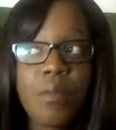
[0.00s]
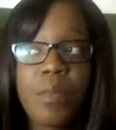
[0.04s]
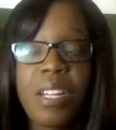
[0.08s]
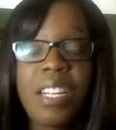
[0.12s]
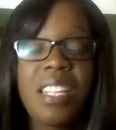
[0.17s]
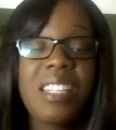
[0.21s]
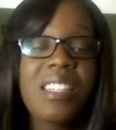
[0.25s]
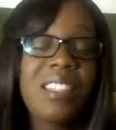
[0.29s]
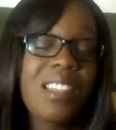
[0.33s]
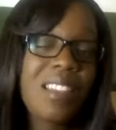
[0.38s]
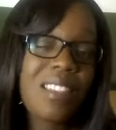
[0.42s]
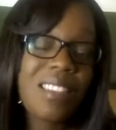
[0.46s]

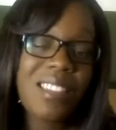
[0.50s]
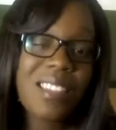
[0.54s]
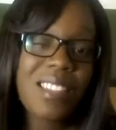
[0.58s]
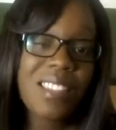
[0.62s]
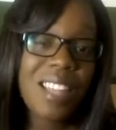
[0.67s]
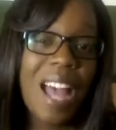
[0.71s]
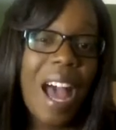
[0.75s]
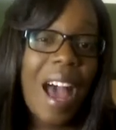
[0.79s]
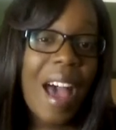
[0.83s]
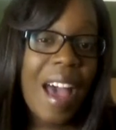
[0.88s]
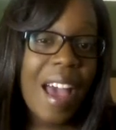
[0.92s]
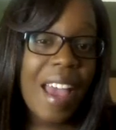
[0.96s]
money to the
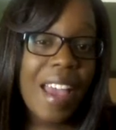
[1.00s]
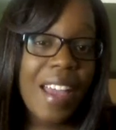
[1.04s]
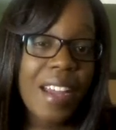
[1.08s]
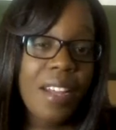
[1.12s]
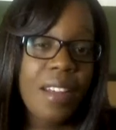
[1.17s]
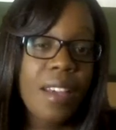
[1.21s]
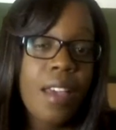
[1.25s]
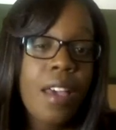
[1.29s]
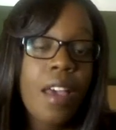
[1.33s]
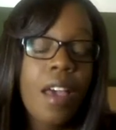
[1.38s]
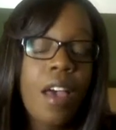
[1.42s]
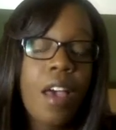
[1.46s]

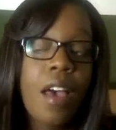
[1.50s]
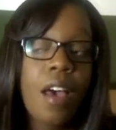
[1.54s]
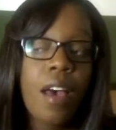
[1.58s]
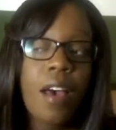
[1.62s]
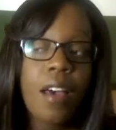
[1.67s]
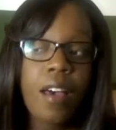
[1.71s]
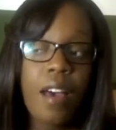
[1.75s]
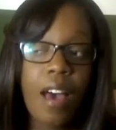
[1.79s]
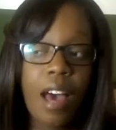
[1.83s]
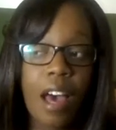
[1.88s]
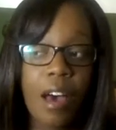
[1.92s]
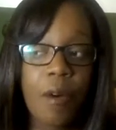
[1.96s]
side
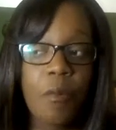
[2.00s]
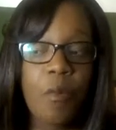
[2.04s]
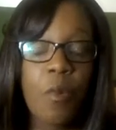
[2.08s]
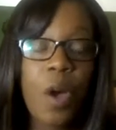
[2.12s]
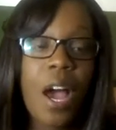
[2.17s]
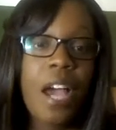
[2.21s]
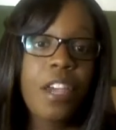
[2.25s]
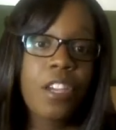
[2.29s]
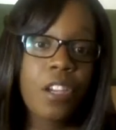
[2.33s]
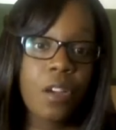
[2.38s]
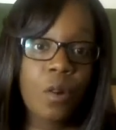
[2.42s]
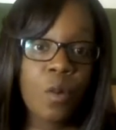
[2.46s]

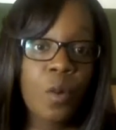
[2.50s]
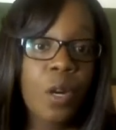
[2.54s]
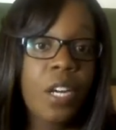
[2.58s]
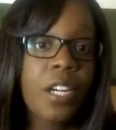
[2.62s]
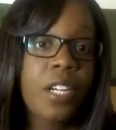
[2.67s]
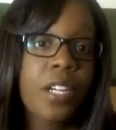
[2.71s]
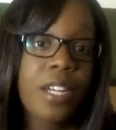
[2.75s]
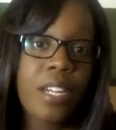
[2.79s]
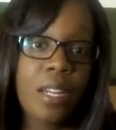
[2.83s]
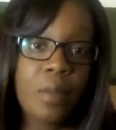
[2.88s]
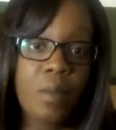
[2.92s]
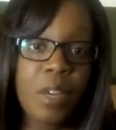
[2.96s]
while you're
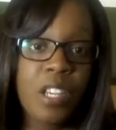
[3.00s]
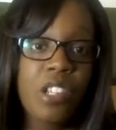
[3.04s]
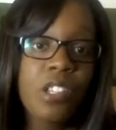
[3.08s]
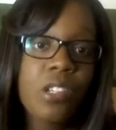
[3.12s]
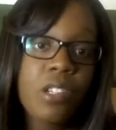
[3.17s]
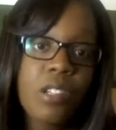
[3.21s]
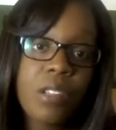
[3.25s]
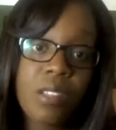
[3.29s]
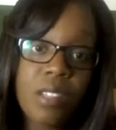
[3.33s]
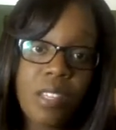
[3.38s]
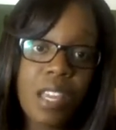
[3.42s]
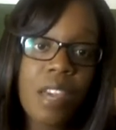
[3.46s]
working, and make
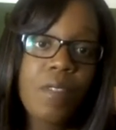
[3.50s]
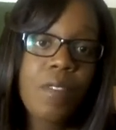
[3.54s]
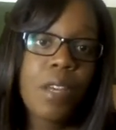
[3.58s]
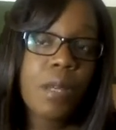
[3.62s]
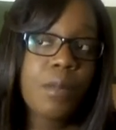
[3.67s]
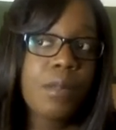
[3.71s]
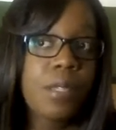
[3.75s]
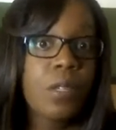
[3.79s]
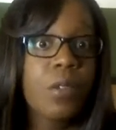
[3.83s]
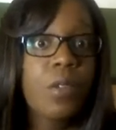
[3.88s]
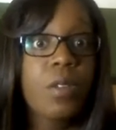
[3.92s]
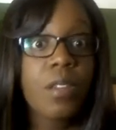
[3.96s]
sure you save
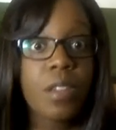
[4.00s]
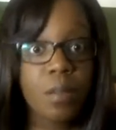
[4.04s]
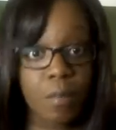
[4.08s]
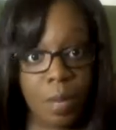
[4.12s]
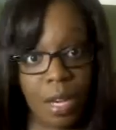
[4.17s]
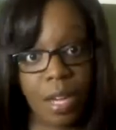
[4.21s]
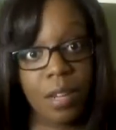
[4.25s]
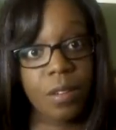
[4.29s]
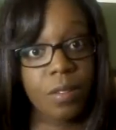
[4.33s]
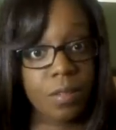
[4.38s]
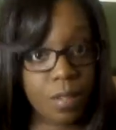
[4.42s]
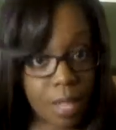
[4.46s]
up so you can
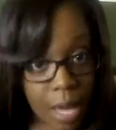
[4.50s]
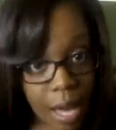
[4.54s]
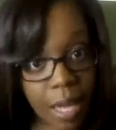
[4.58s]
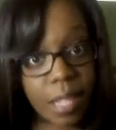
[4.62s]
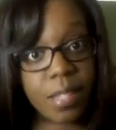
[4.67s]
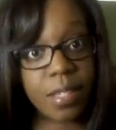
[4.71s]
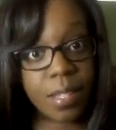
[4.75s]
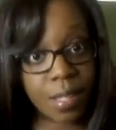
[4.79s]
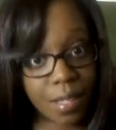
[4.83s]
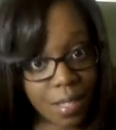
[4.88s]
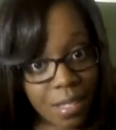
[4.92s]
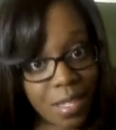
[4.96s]
pay those
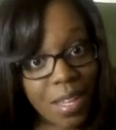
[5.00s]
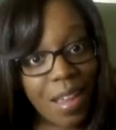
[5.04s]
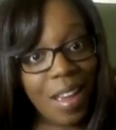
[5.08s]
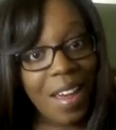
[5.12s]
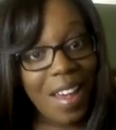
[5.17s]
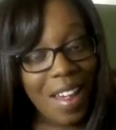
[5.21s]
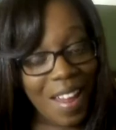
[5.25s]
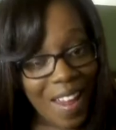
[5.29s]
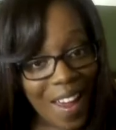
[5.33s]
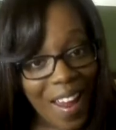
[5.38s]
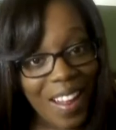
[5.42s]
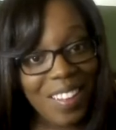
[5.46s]
taxes
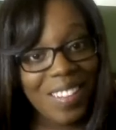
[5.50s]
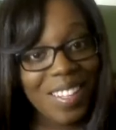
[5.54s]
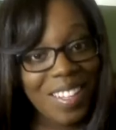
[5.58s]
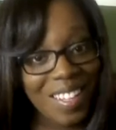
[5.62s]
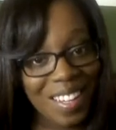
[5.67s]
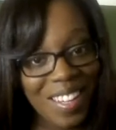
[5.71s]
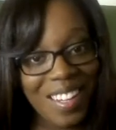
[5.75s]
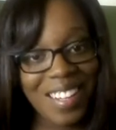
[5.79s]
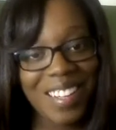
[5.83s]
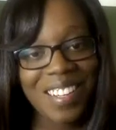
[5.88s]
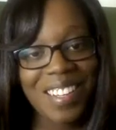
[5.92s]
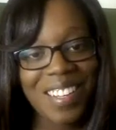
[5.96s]
at
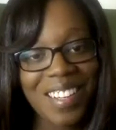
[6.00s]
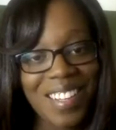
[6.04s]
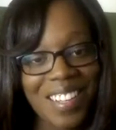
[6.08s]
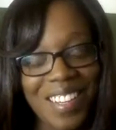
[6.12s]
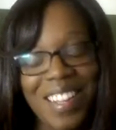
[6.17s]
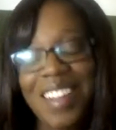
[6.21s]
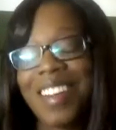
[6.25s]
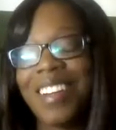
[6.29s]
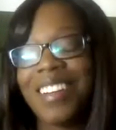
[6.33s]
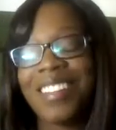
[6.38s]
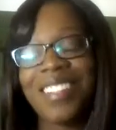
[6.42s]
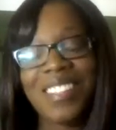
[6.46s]
the end of the
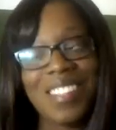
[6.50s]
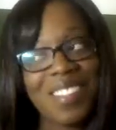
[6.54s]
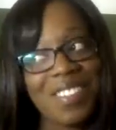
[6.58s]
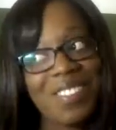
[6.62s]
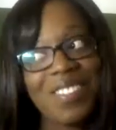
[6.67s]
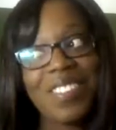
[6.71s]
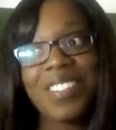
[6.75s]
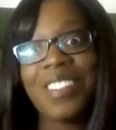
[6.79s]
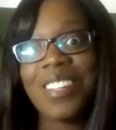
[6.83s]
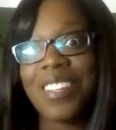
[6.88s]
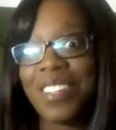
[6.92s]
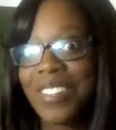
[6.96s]
year.
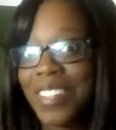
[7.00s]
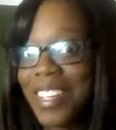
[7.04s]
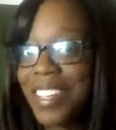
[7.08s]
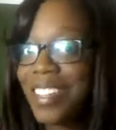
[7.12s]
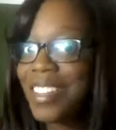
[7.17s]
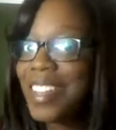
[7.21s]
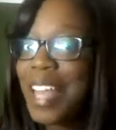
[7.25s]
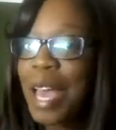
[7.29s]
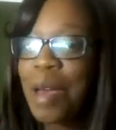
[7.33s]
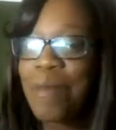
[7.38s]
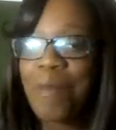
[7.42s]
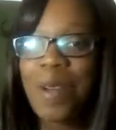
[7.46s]
Don't
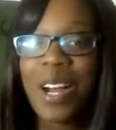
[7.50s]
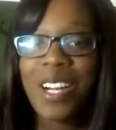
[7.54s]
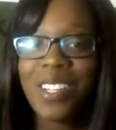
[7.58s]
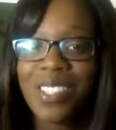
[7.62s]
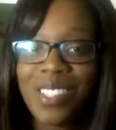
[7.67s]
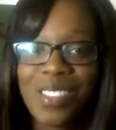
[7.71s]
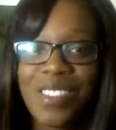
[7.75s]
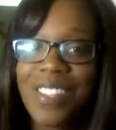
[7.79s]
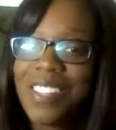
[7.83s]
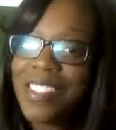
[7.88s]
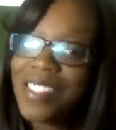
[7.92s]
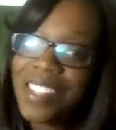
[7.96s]
get that
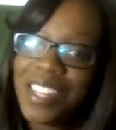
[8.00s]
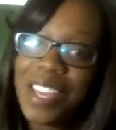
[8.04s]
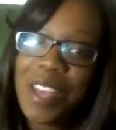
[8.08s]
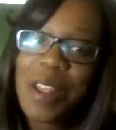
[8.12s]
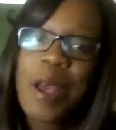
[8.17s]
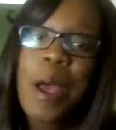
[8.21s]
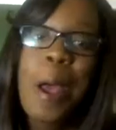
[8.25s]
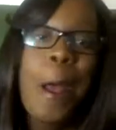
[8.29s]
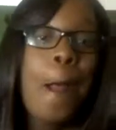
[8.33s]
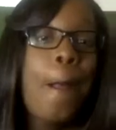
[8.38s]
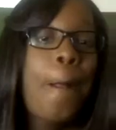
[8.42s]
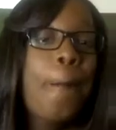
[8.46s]
part twisted.
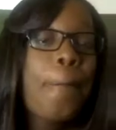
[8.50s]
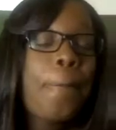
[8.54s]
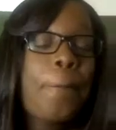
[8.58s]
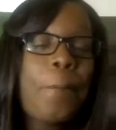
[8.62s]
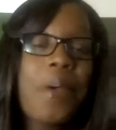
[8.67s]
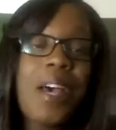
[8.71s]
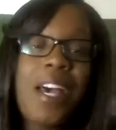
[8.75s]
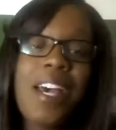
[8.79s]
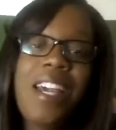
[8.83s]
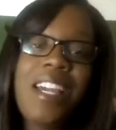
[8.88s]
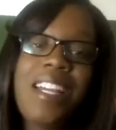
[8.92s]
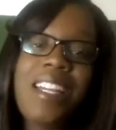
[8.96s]

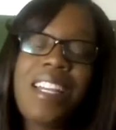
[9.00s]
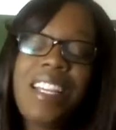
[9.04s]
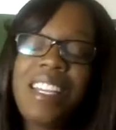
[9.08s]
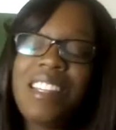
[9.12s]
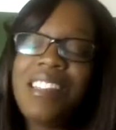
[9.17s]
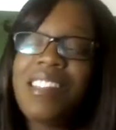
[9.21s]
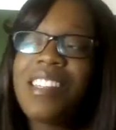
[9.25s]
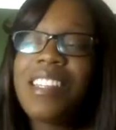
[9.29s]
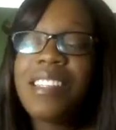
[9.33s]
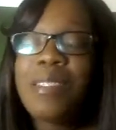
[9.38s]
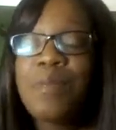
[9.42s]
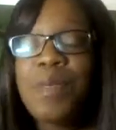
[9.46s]
But
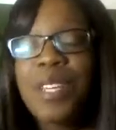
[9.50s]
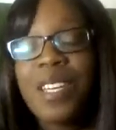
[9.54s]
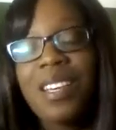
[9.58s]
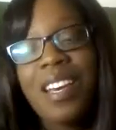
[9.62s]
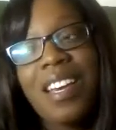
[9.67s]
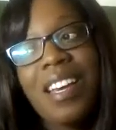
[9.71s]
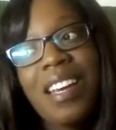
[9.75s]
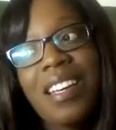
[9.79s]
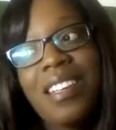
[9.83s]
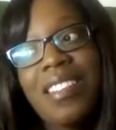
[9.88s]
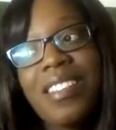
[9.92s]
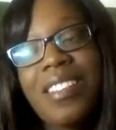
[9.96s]
it's just
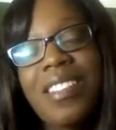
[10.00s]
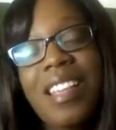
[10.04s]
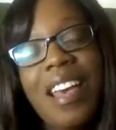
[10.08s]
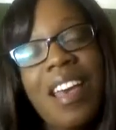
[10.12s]
because